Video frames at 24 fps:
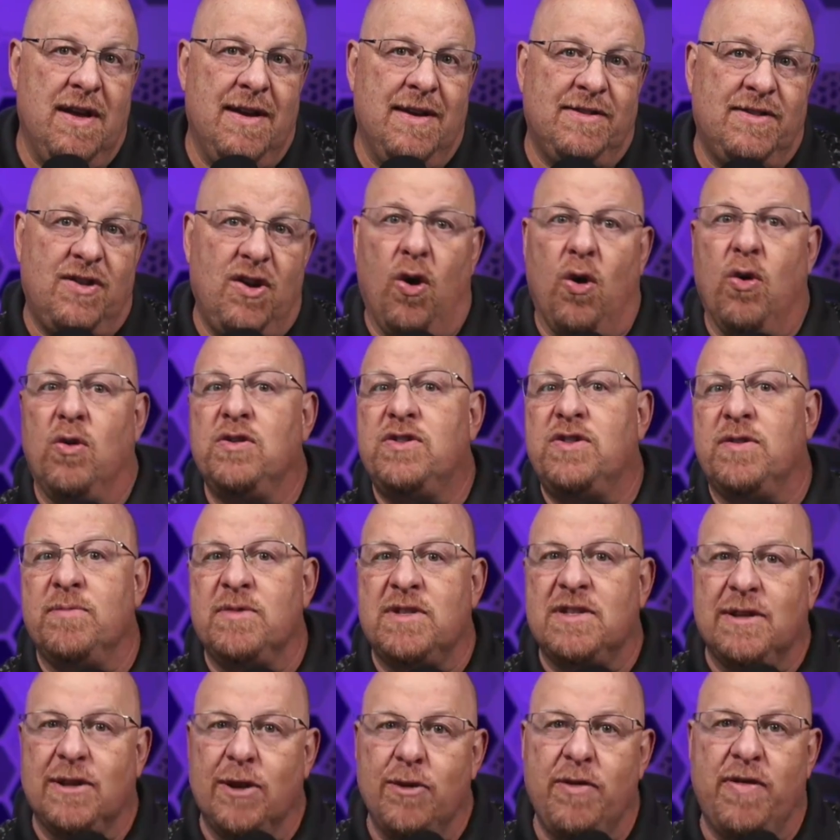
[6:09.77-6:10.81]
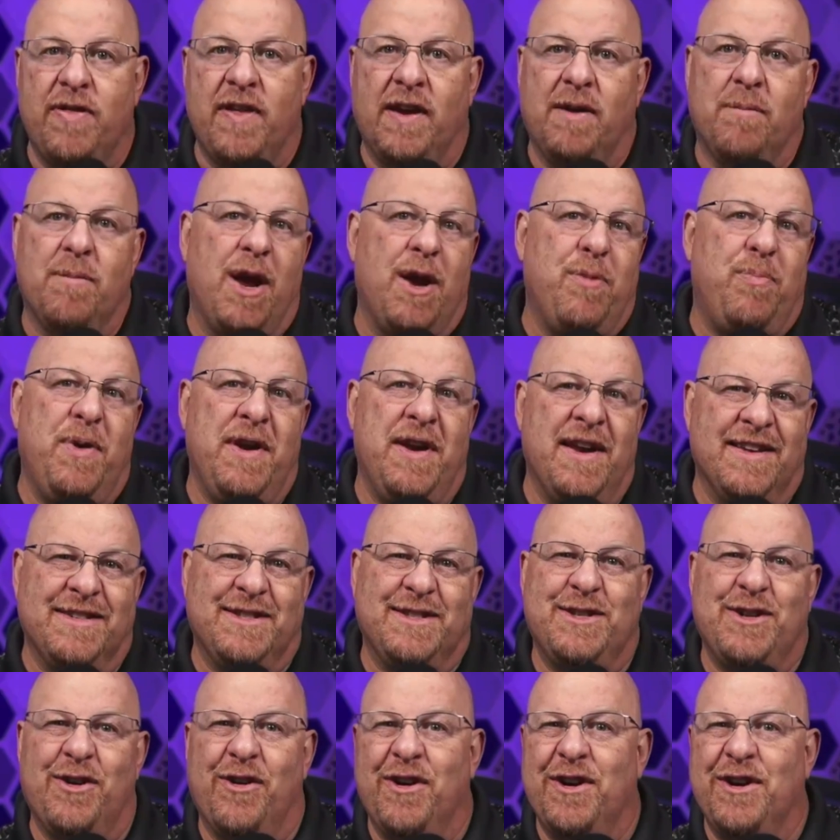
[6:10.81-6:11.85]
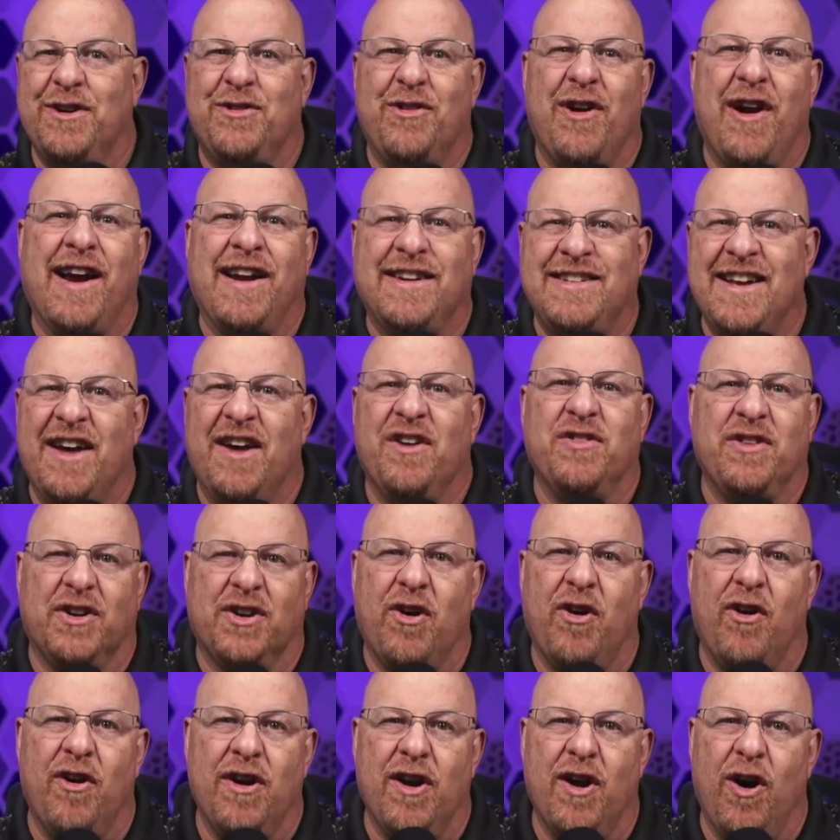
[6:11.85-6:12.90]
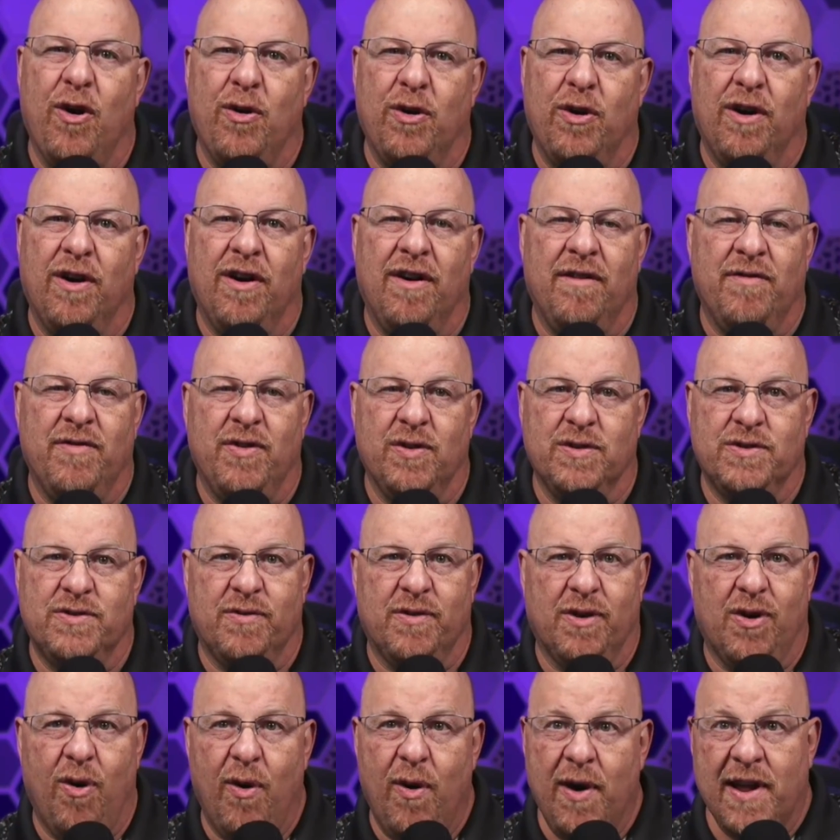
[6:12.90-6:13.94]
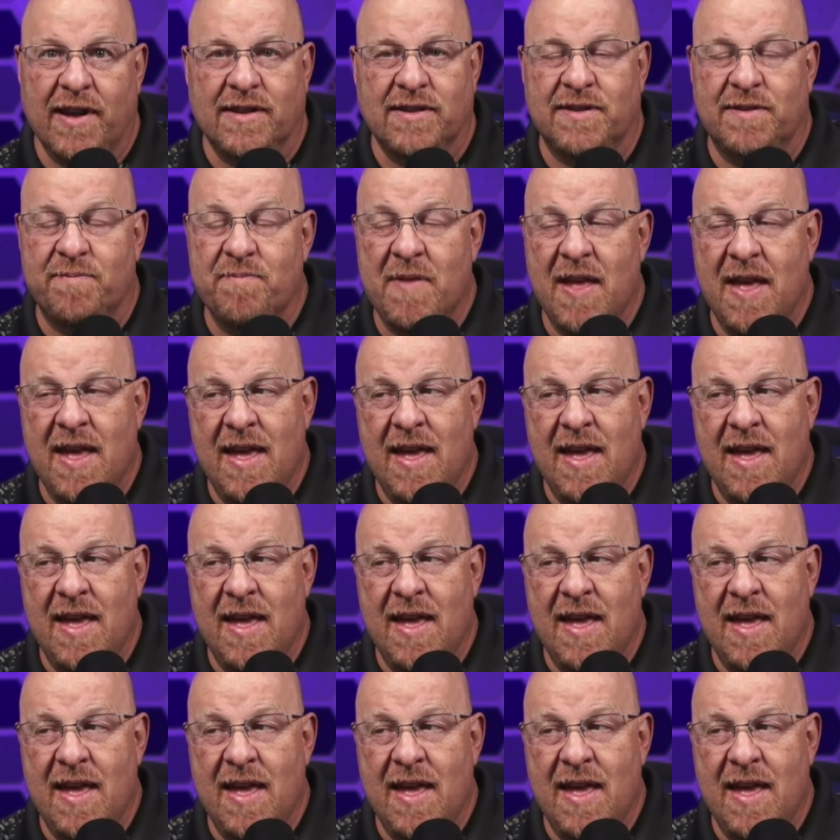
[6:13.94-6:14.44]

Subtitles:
So some sleuthing might be necessary to track down the current owner of those recordings.